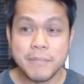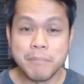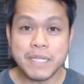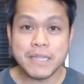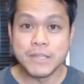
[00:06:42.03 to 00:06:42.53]

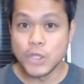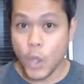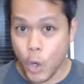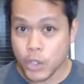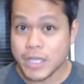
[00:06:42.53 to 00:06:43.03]
but
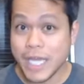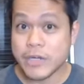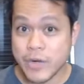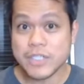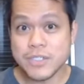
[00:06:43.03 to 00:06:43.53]
no
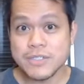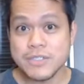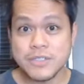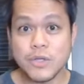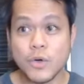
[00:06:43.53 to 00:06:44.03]

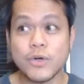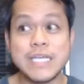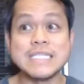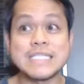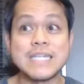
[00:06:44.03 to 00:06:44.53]
direction, or
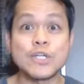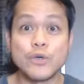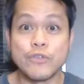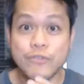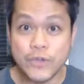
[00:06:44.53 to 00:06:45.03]
he's still
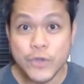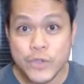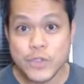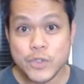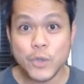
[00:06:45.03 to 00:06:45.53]

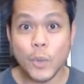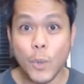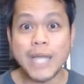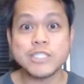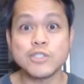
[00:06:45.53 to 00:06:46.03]
confused on
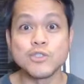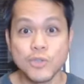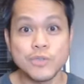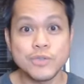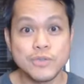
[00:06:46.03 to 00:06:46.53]
what to
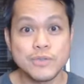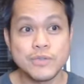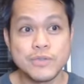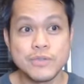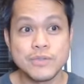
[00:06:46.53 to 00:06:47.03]
do,
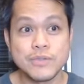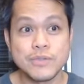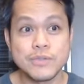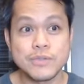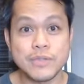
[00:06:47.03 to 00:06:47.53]

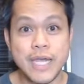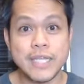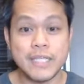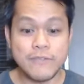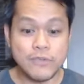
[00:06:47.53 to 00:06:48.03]

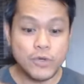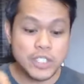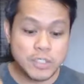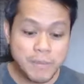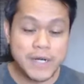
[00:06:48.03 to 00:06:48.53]
right? If you
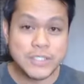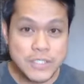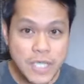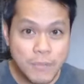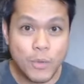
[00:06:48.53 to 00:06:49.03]
inspire
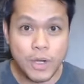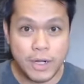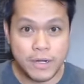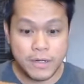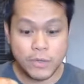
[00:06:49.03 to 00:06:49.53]

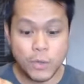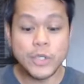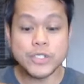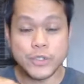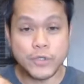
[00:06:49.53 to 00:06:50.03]
someone
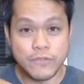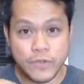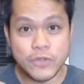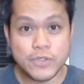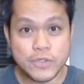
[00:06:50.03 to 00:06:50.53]
who is
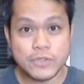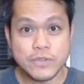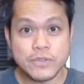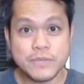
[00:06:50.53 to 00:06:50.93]
confused,